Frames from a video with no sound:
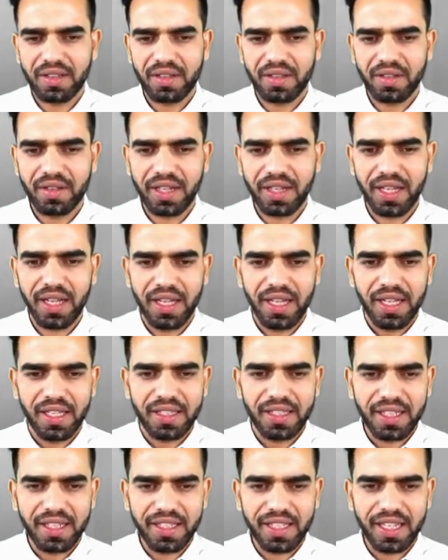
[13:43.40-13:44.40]
Okay,
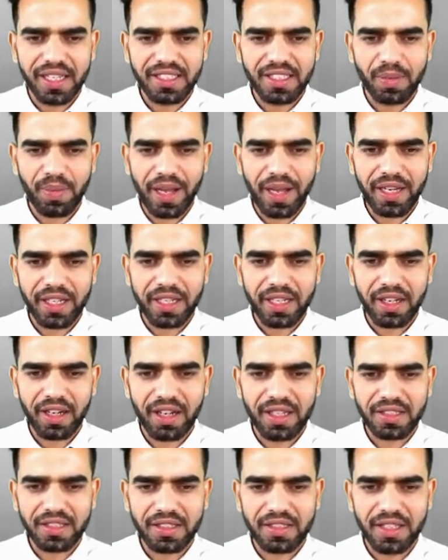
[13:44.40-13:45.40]
then there is a
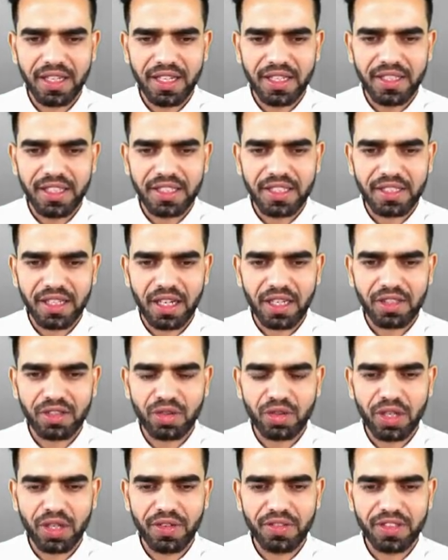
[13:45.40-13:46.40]
pancreas. This also
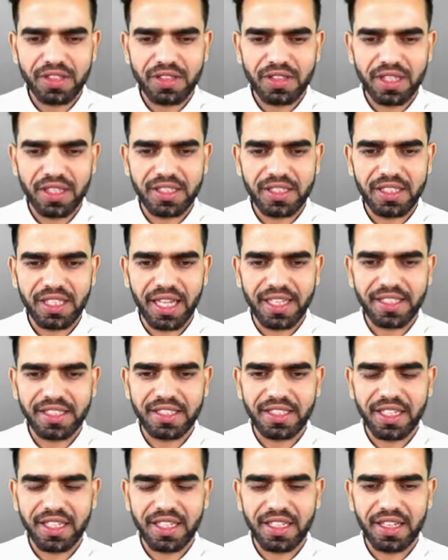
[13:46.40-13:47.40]
gives, this is the
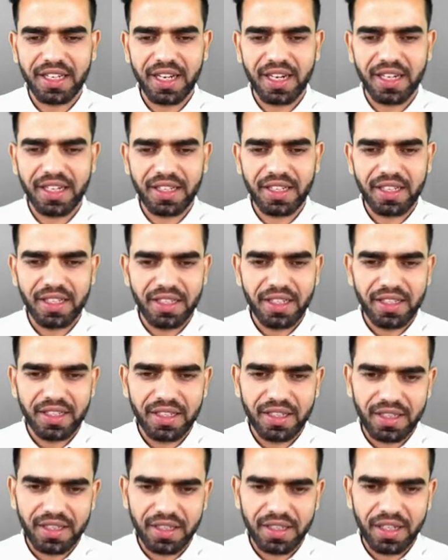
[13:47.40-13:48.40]
accessory gland,
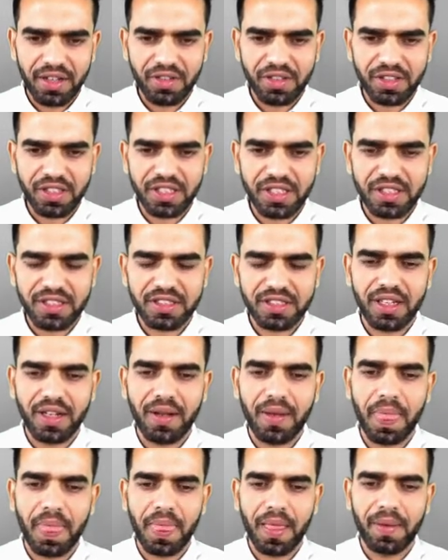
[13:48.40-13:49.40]
gives its
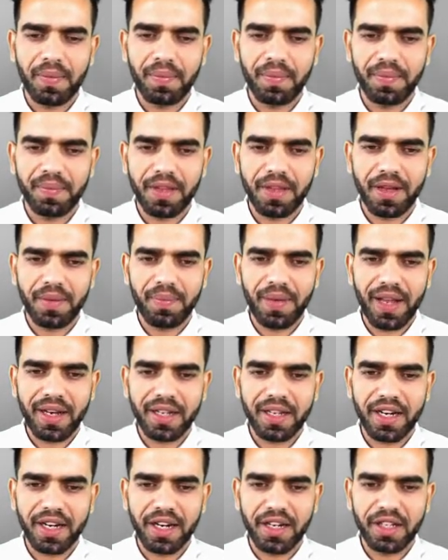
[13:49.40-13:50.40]

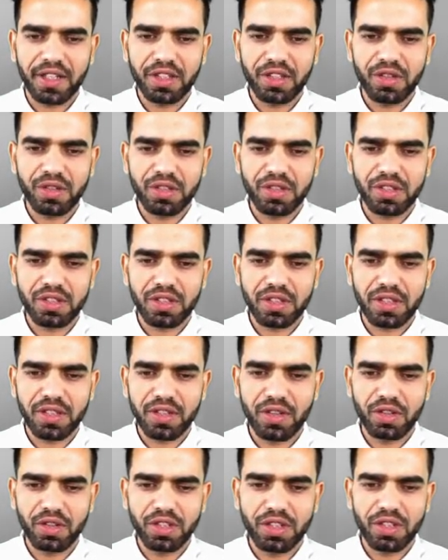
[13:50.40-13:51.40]
pancreatic juice,
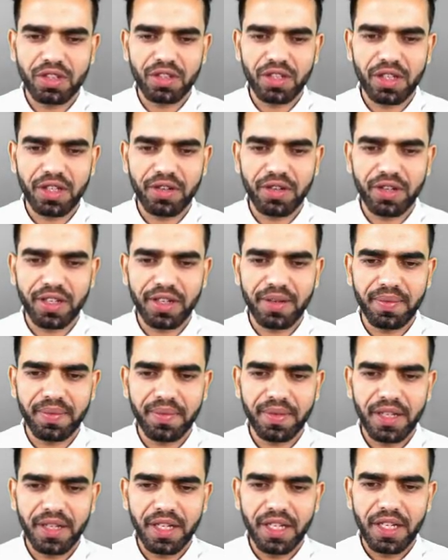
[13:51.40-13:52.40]
goes into the duodenum.
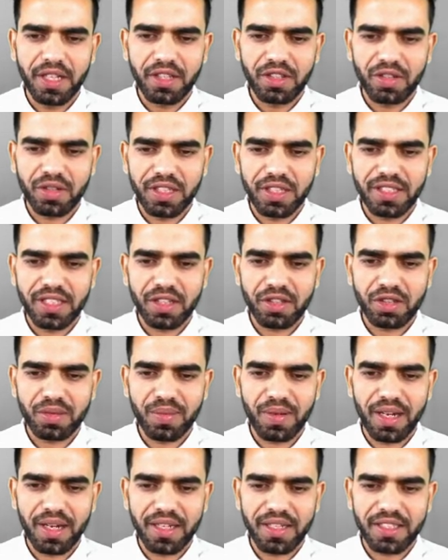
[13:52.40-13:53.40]
So these are
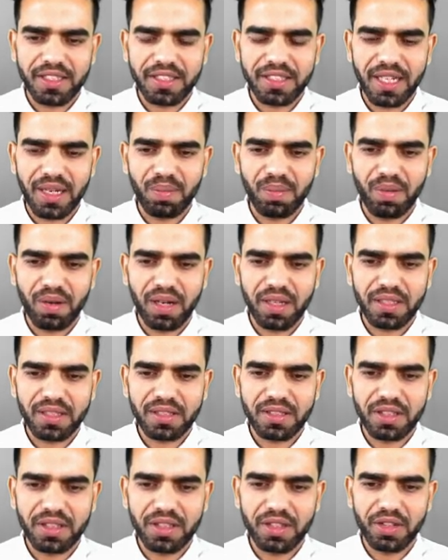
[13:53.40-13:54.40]
small intestine
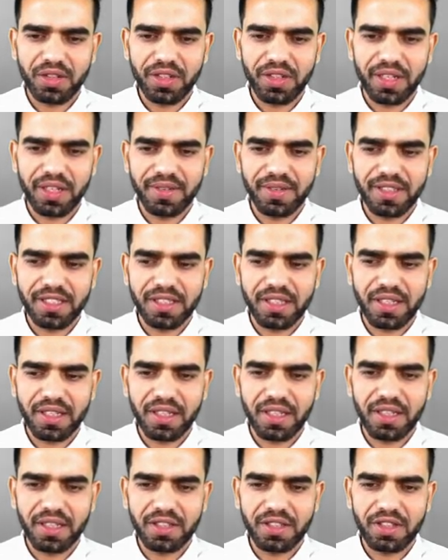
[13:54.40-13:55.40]
parts. Duodenum is there,
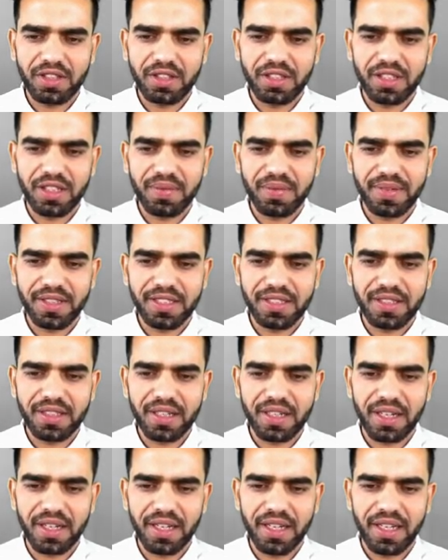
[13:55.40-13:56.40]
jejunum is
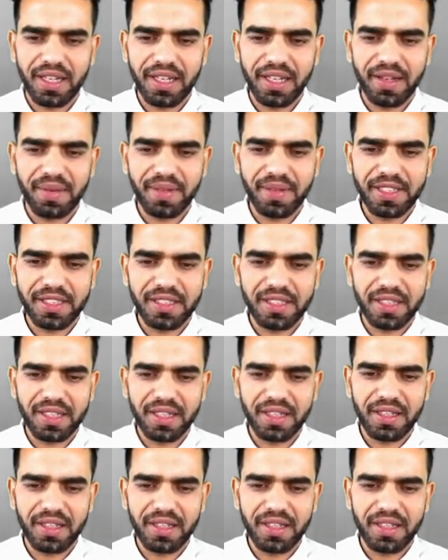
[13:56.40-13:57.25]
there, ileum is there.